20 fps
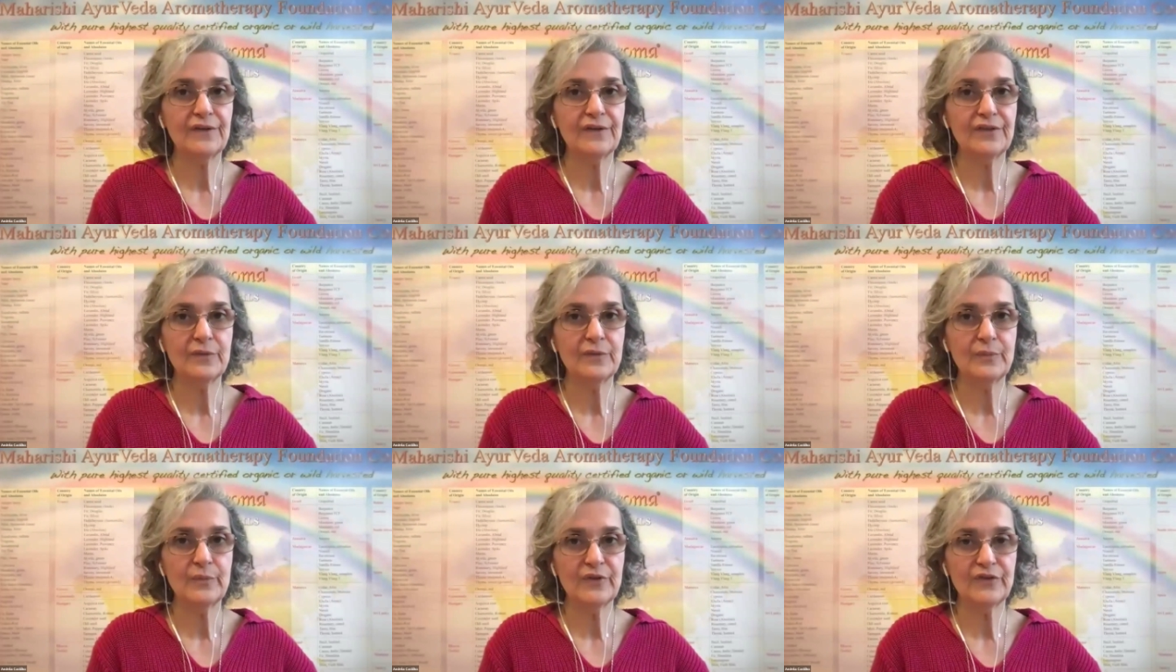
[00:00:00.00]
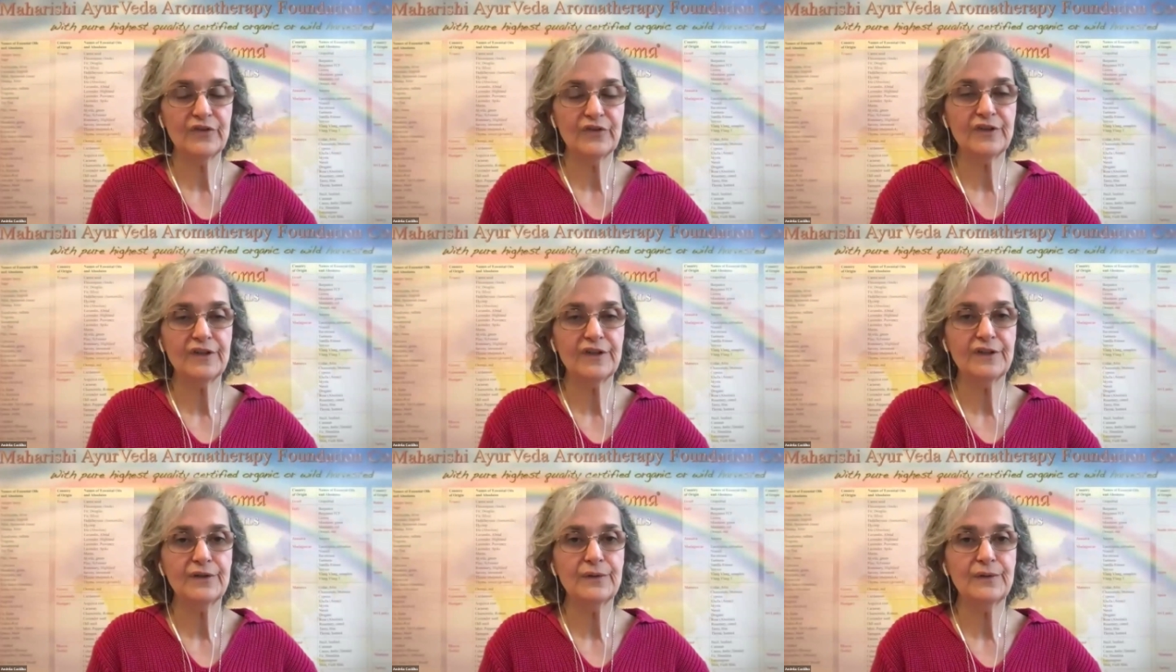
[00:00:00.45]
the
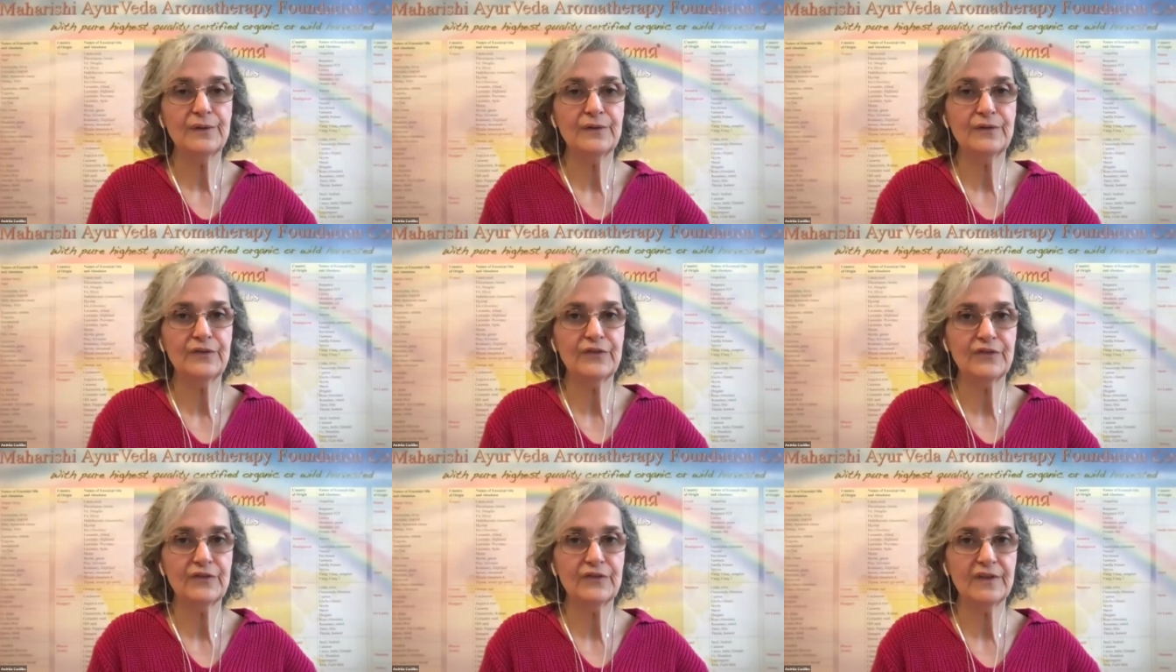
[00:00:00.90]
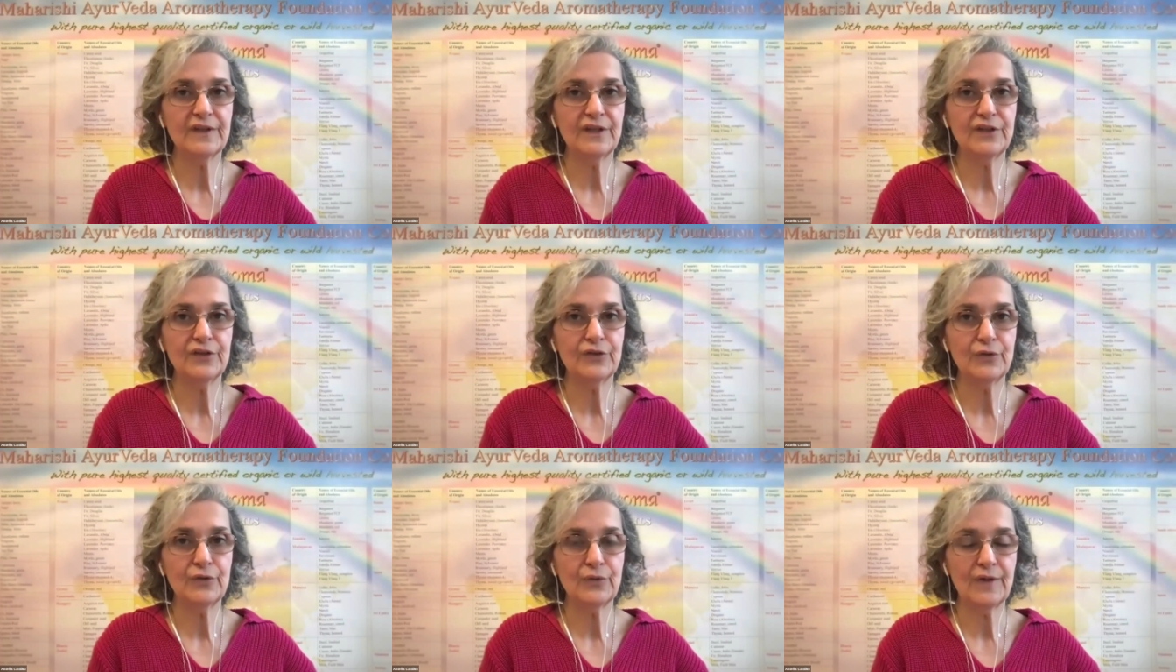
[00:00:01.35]
materials
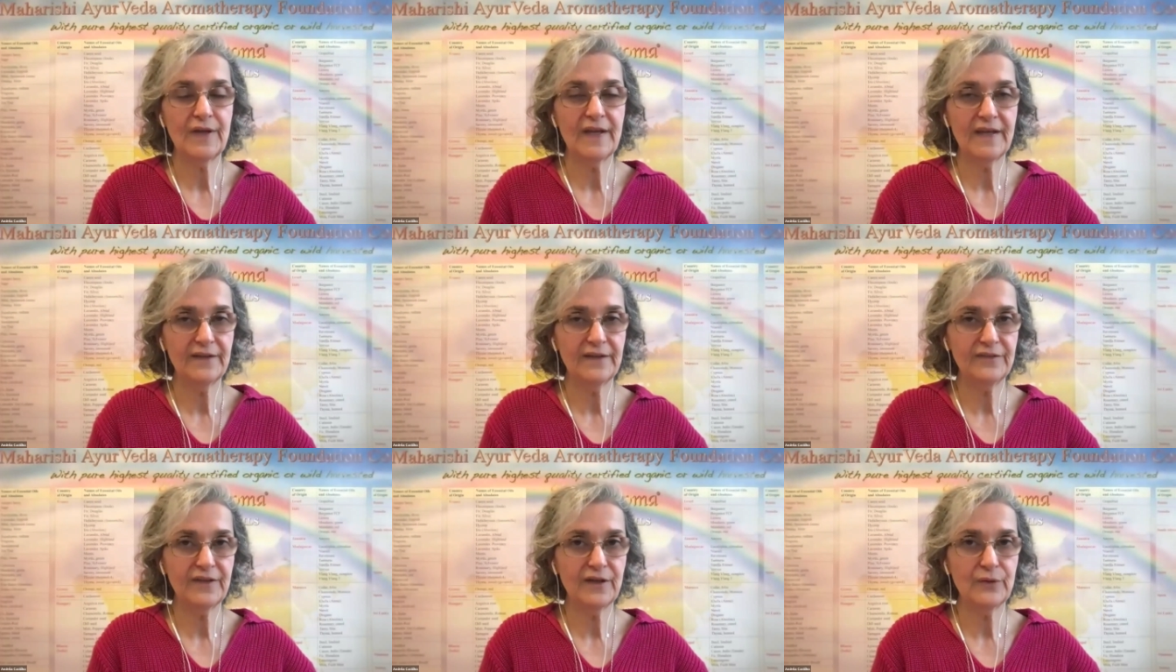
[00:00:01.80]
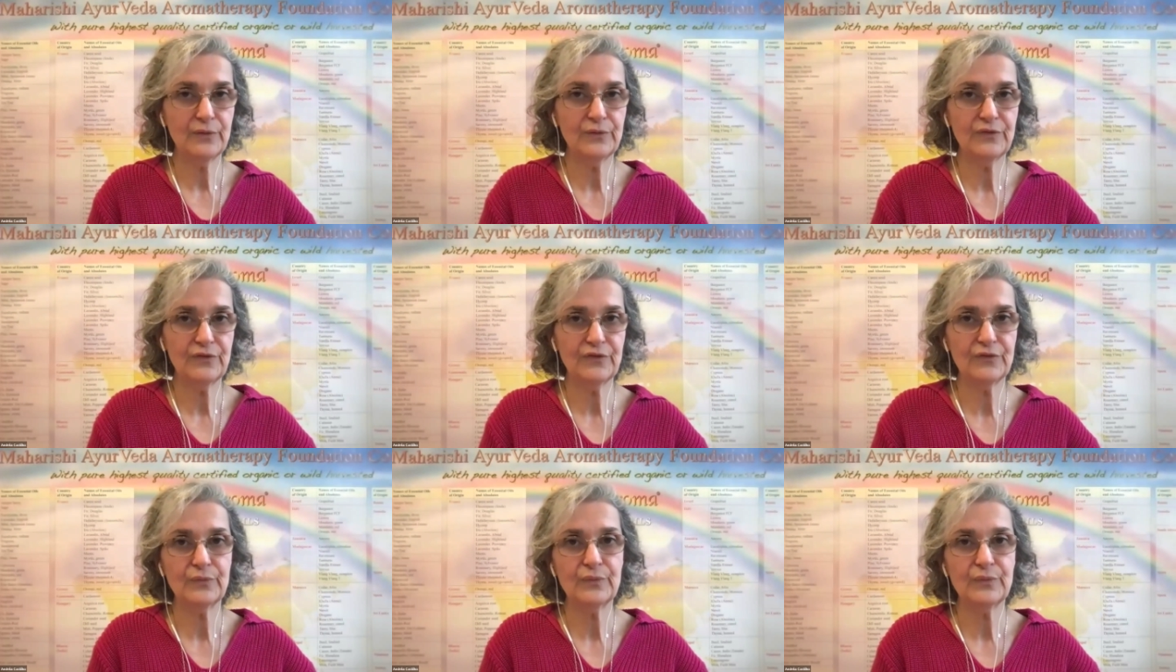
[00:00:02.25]
in your
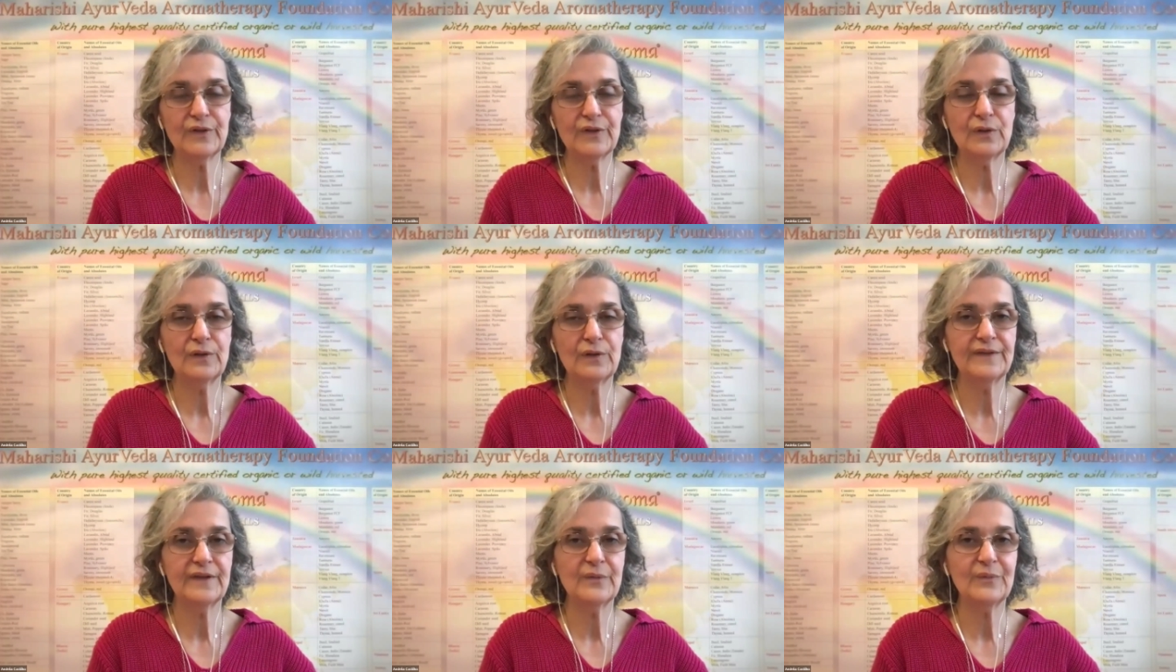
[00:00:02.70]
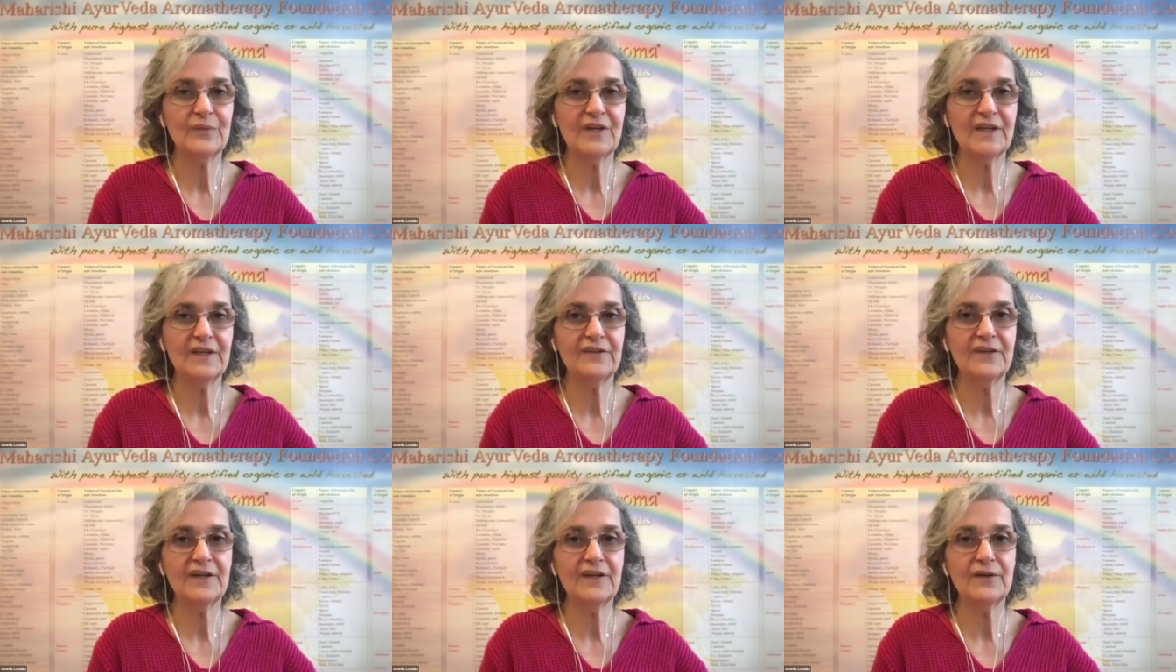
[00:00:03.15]
handouts, we call them
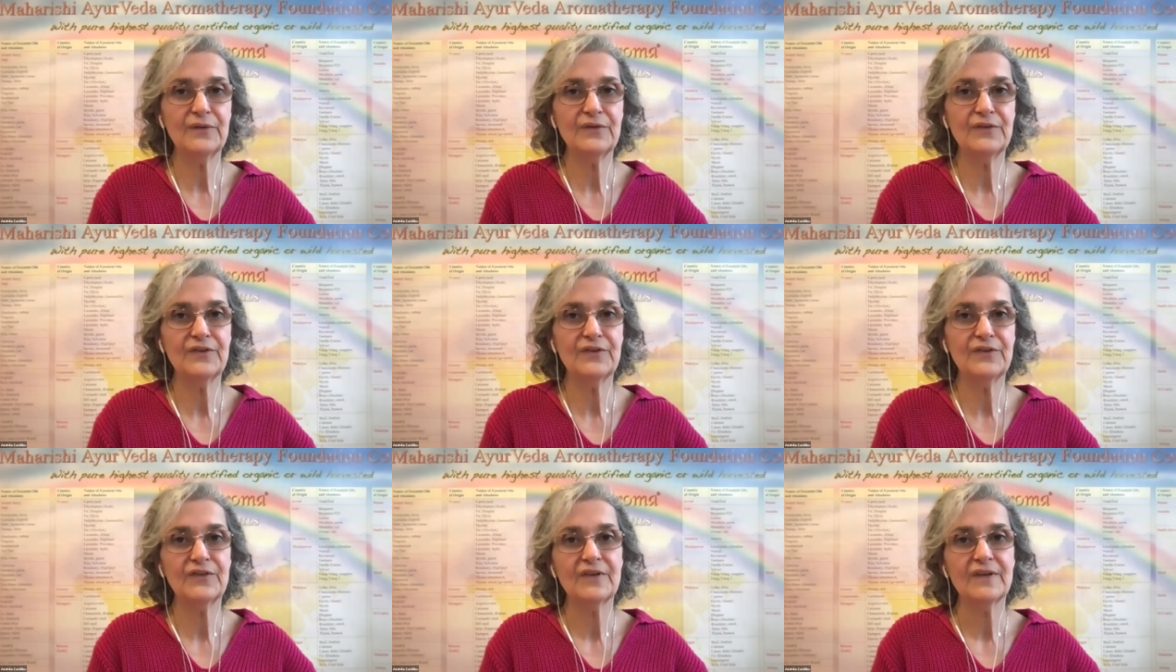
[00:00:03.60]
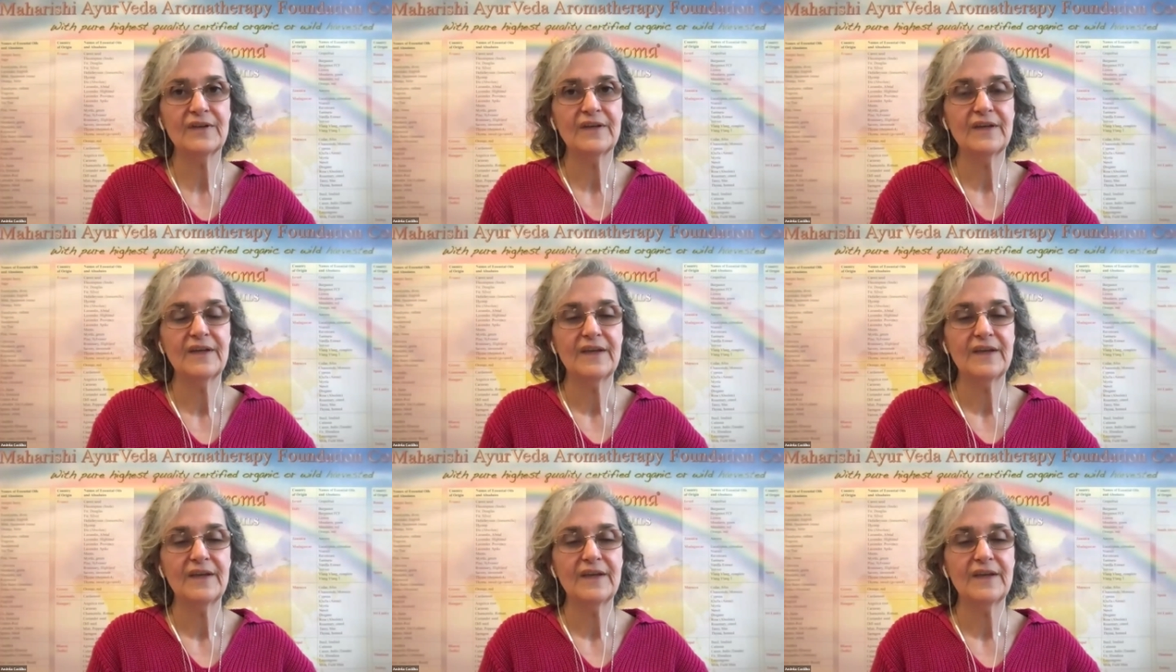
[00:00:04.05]
handouts.